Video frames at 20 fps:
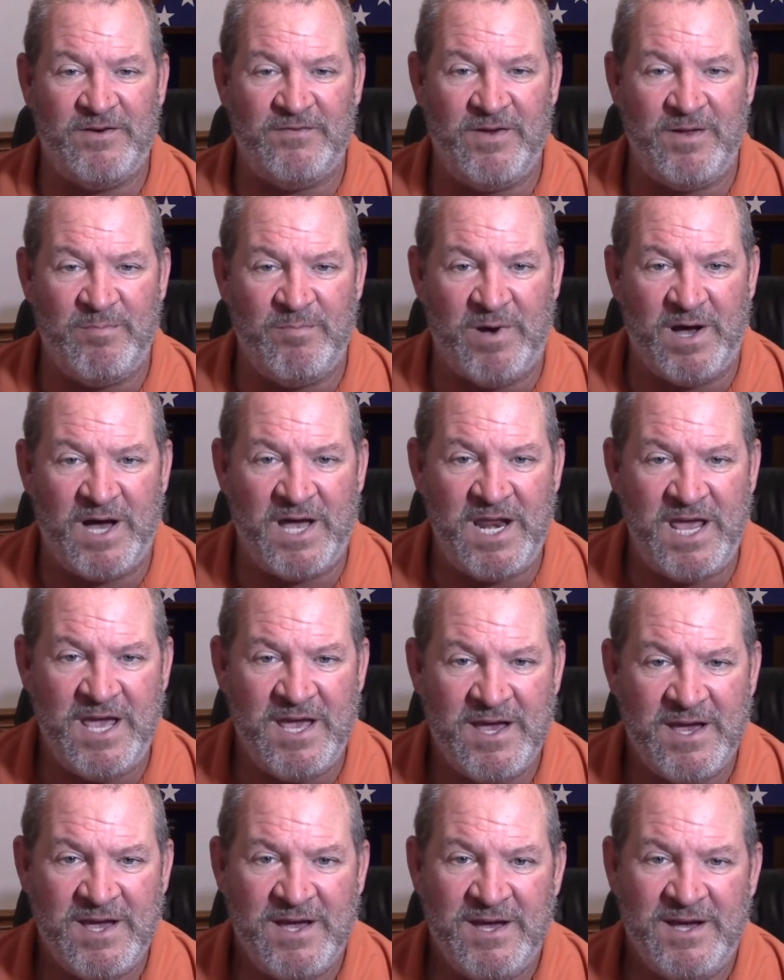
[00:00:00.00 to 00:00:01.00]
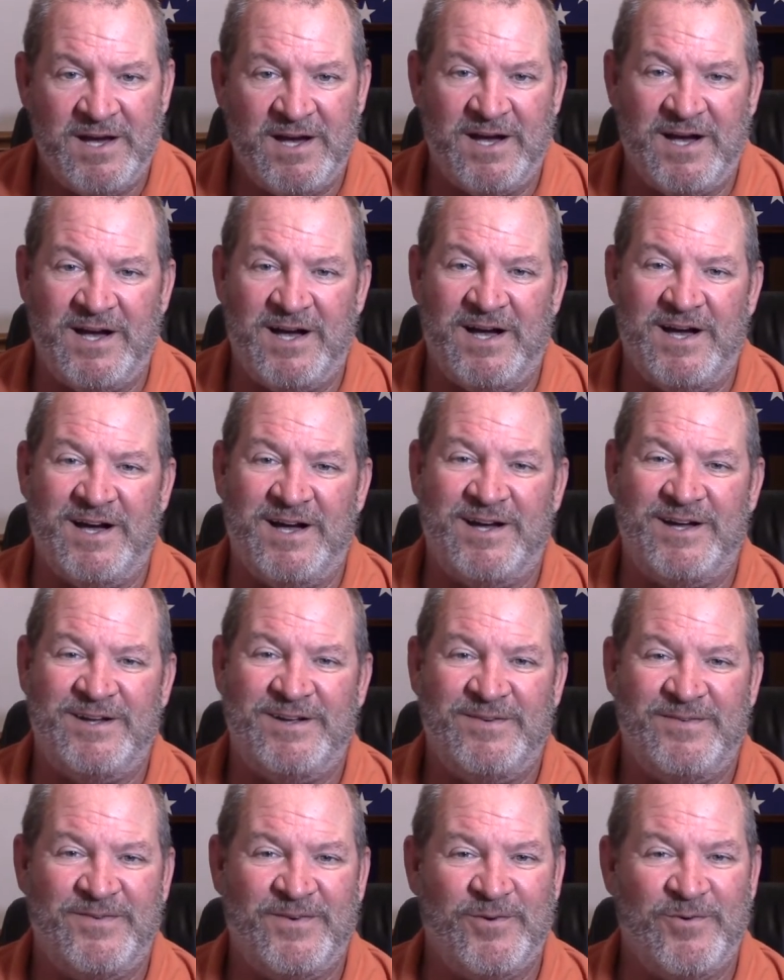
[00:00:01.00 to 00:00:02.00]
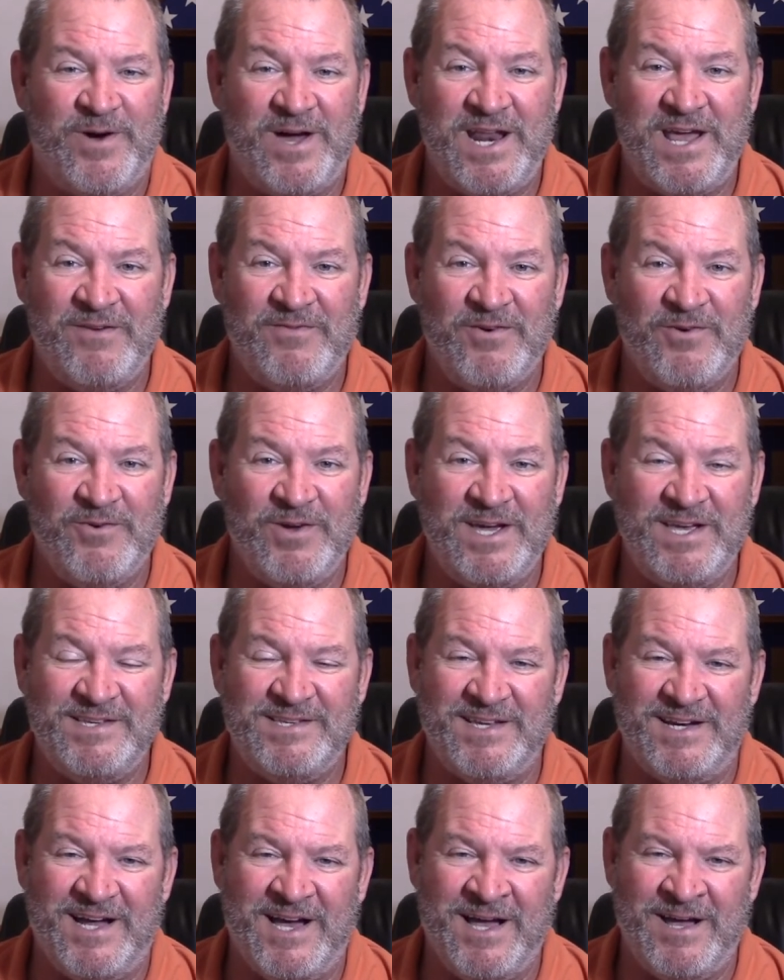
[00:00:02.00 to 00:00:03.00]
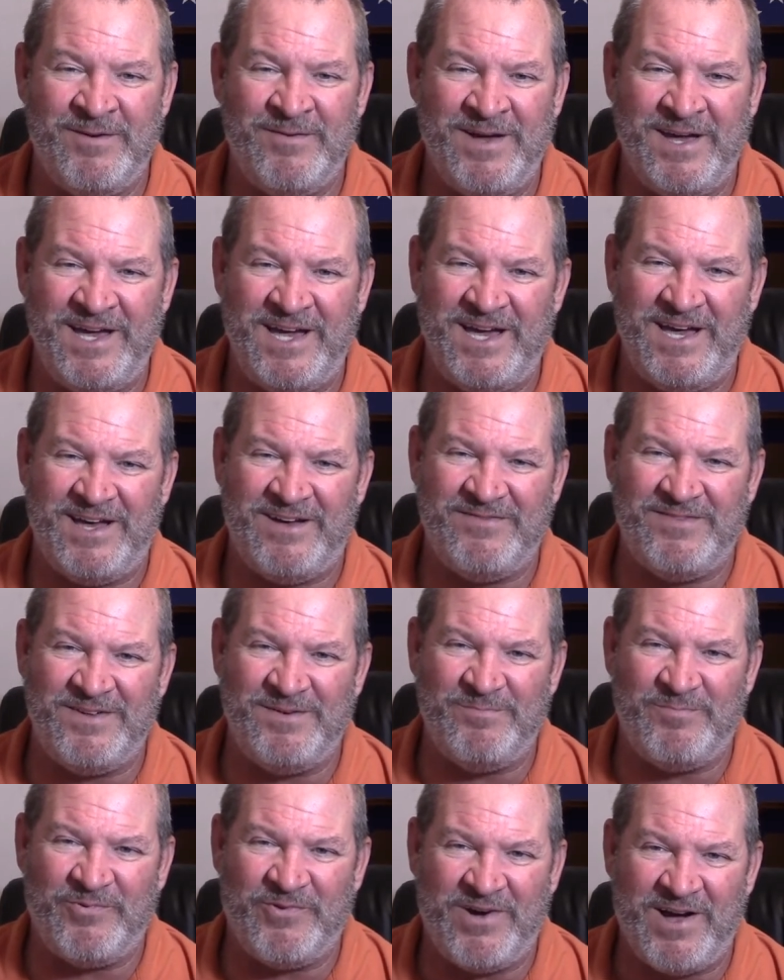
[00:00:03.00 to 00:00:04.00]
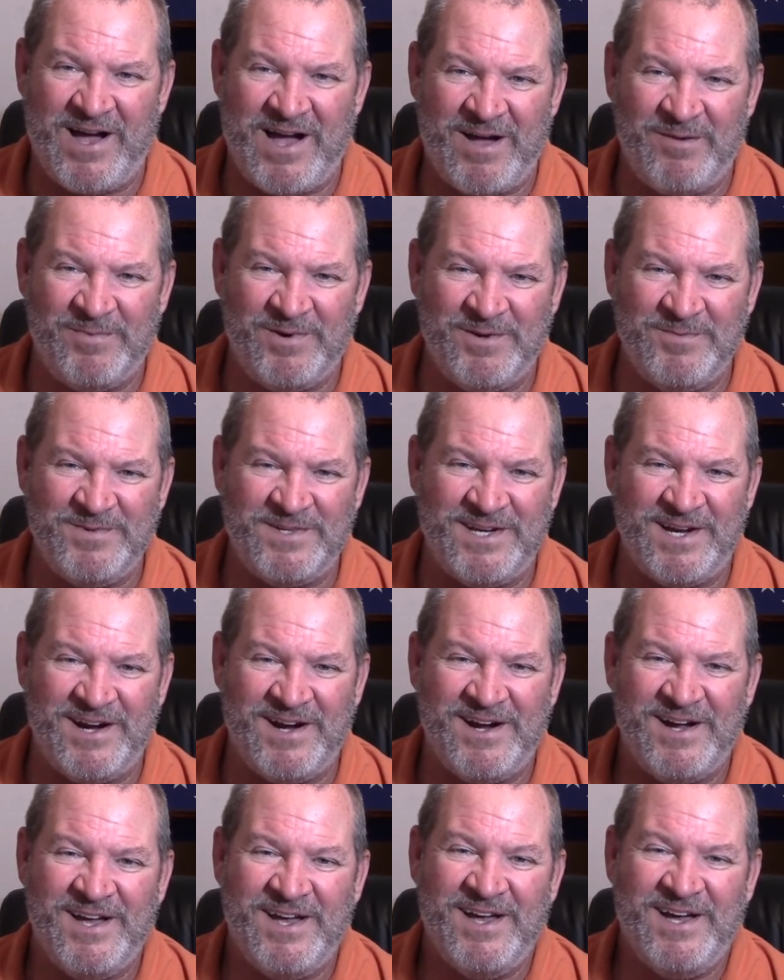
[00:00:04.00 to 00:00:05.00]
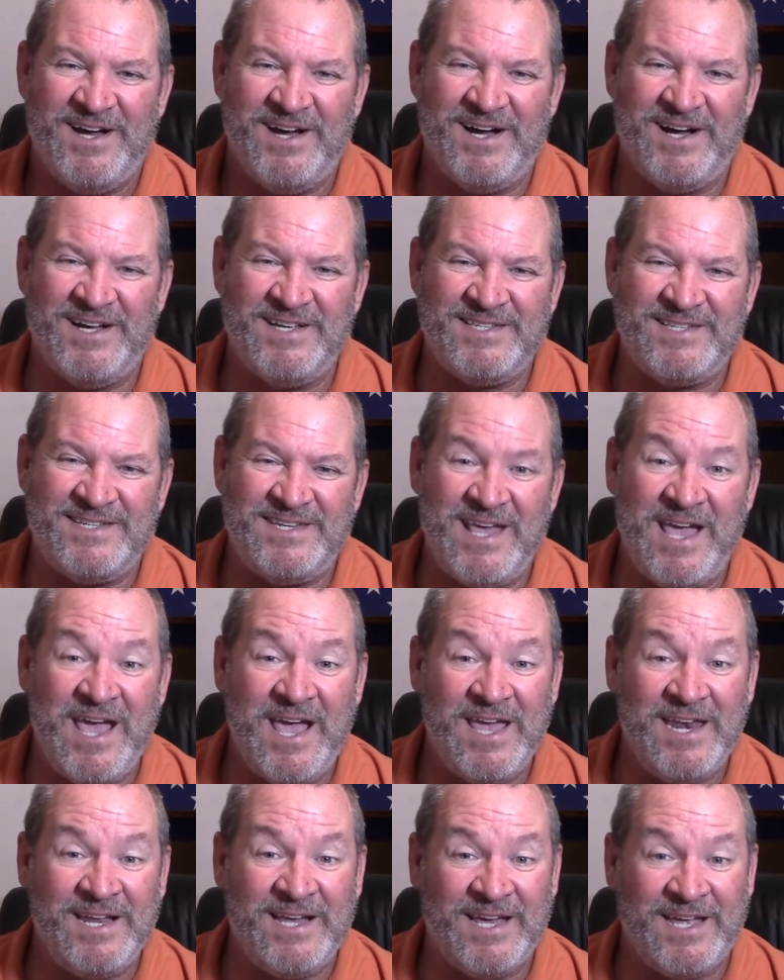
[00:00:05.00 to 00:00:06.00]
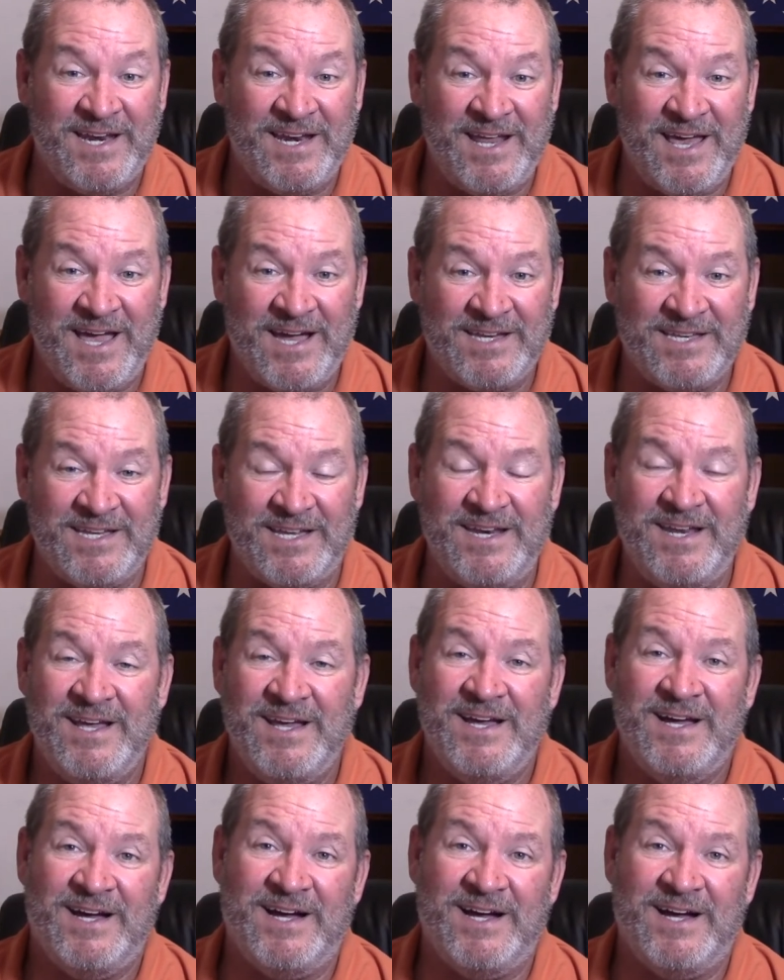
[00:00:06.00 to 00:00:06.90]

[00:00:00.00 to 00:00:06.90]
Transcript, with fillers: everybody. Uh, for whatever reason, I'm having problems here uh, staying connected.